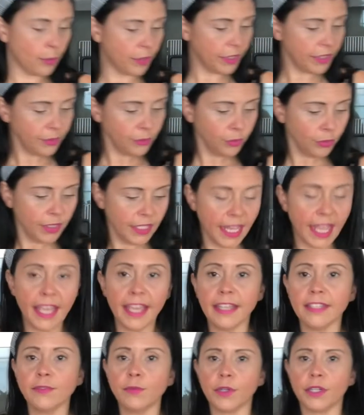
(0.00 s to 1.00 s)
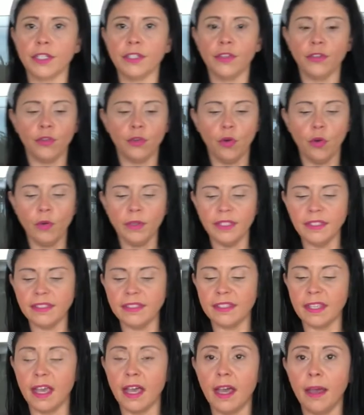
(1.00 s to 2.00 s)
into the eggs we're gonna throw in
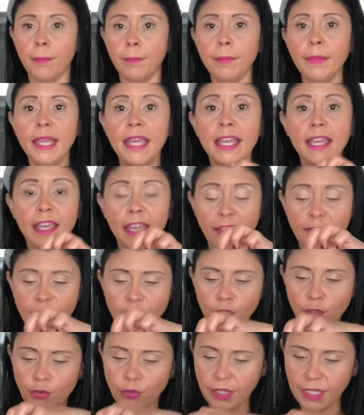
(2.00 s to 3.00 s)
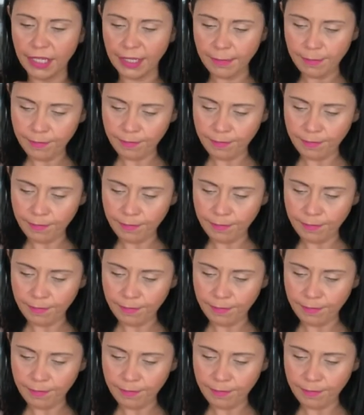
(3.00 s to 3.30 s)
some heavy cream.